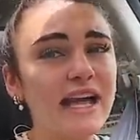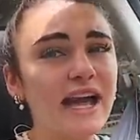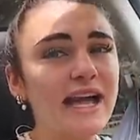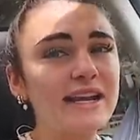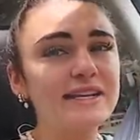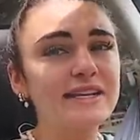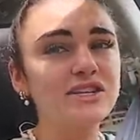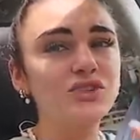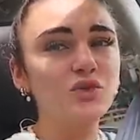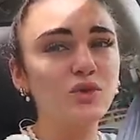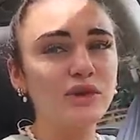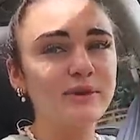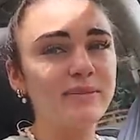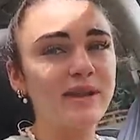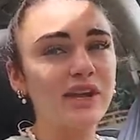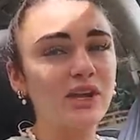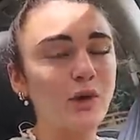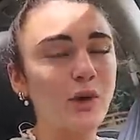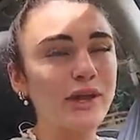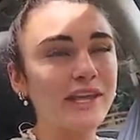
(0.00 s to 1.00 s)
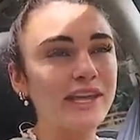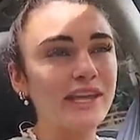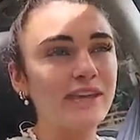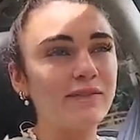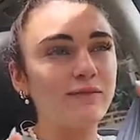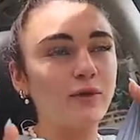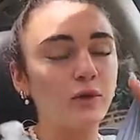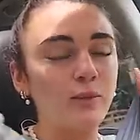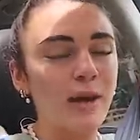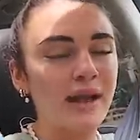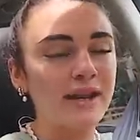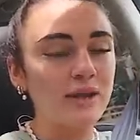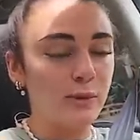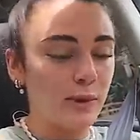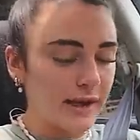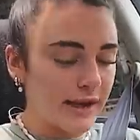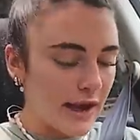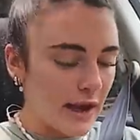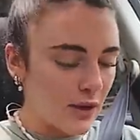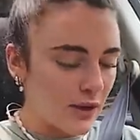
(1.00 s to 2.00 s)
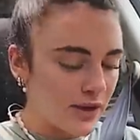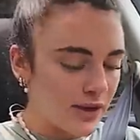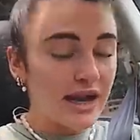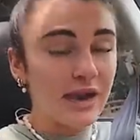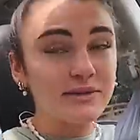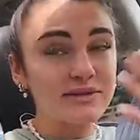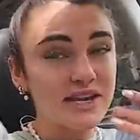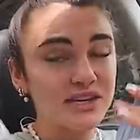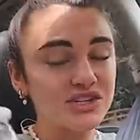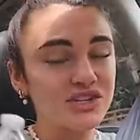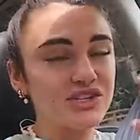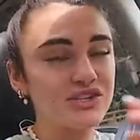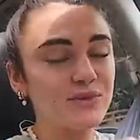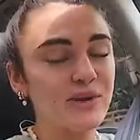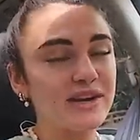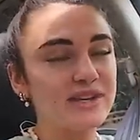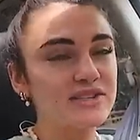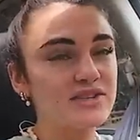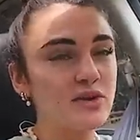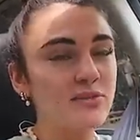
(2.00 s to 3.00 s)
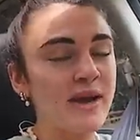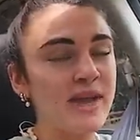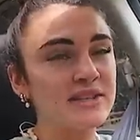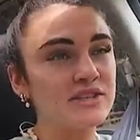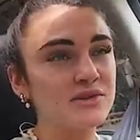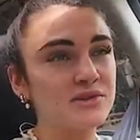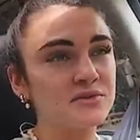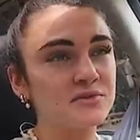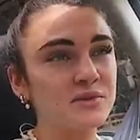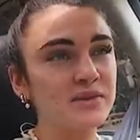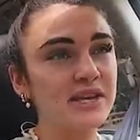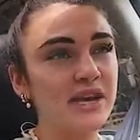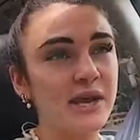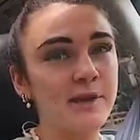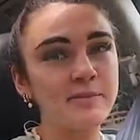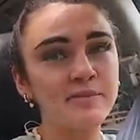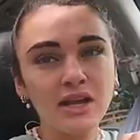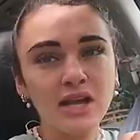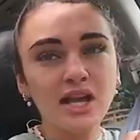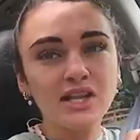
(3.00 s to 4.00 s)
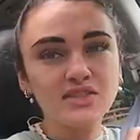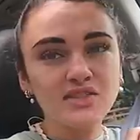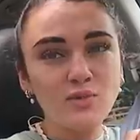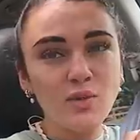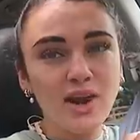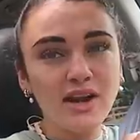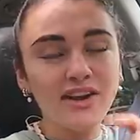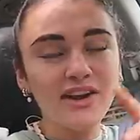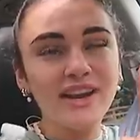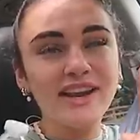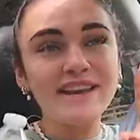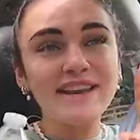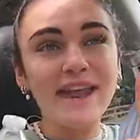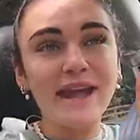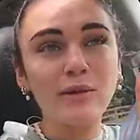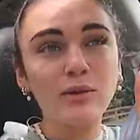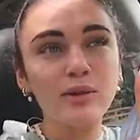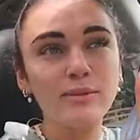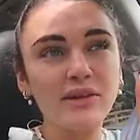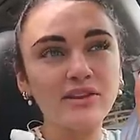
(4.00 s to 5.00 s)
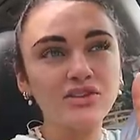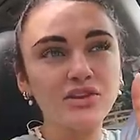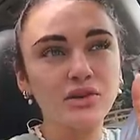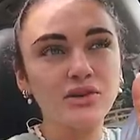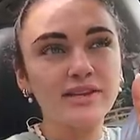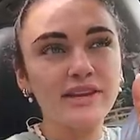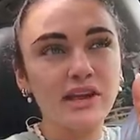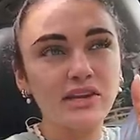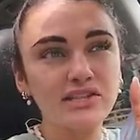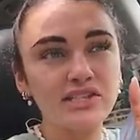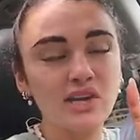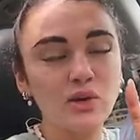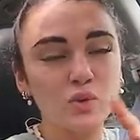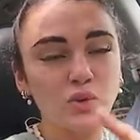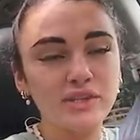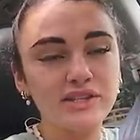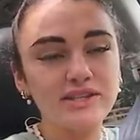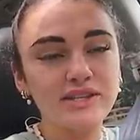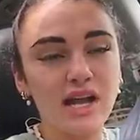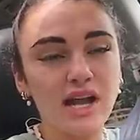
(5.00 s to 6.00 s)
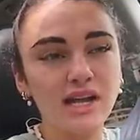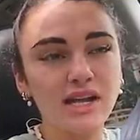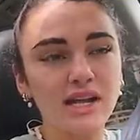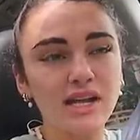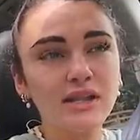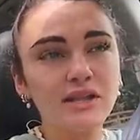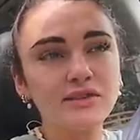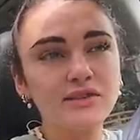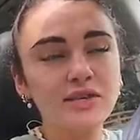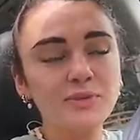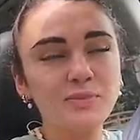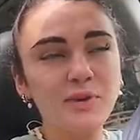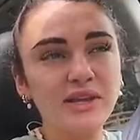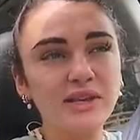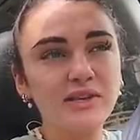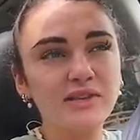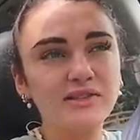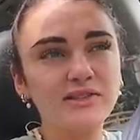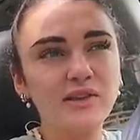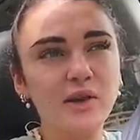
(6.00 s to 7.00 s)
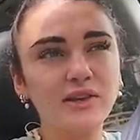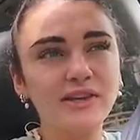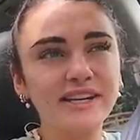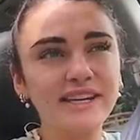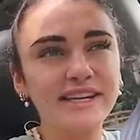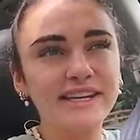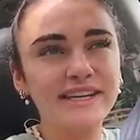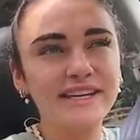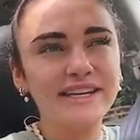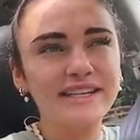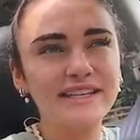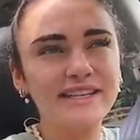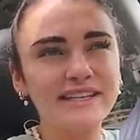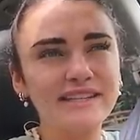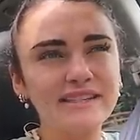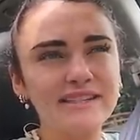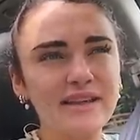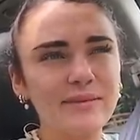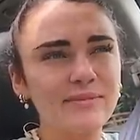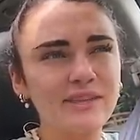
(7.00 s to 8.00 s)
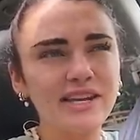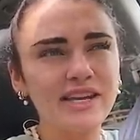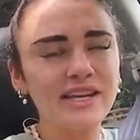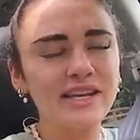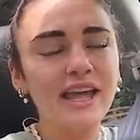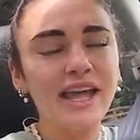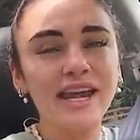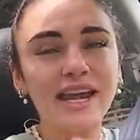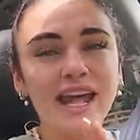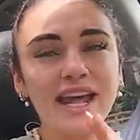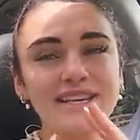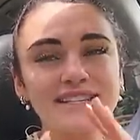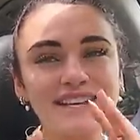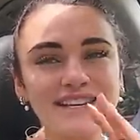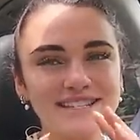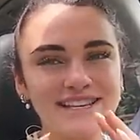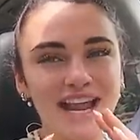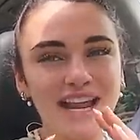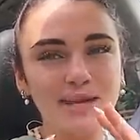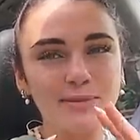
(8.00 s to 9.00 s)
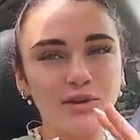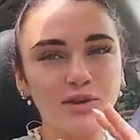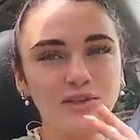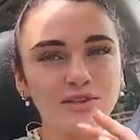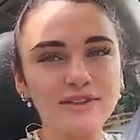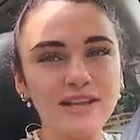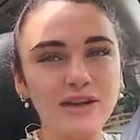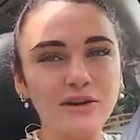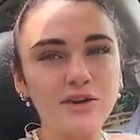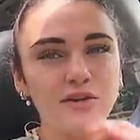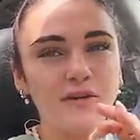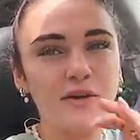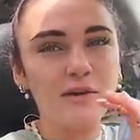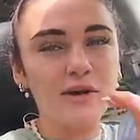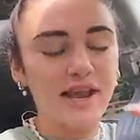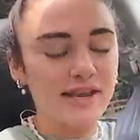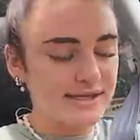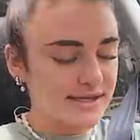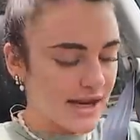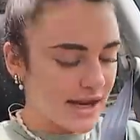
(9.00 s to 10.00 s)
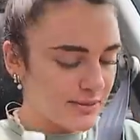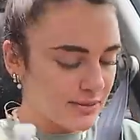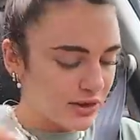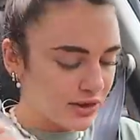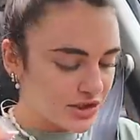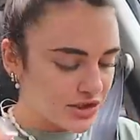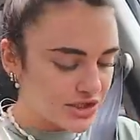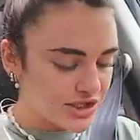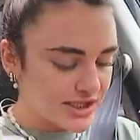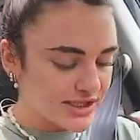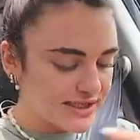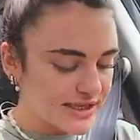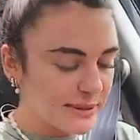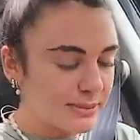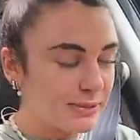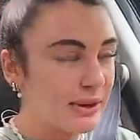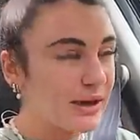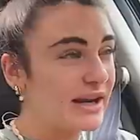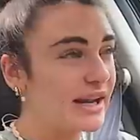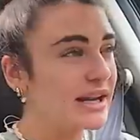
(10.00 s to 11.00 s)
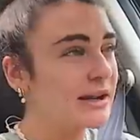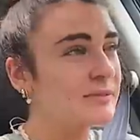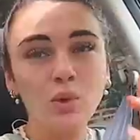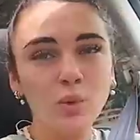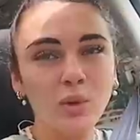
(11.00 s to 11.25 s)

I did a 20-minute quickie full body workout. And I was actually sweating so bad. So it was really good. Got some water and now we're about to go to downtown Woodstock. There's this place called Eden something and it has acai bowls. I don't know if I want acai bowl or chia seed pudding.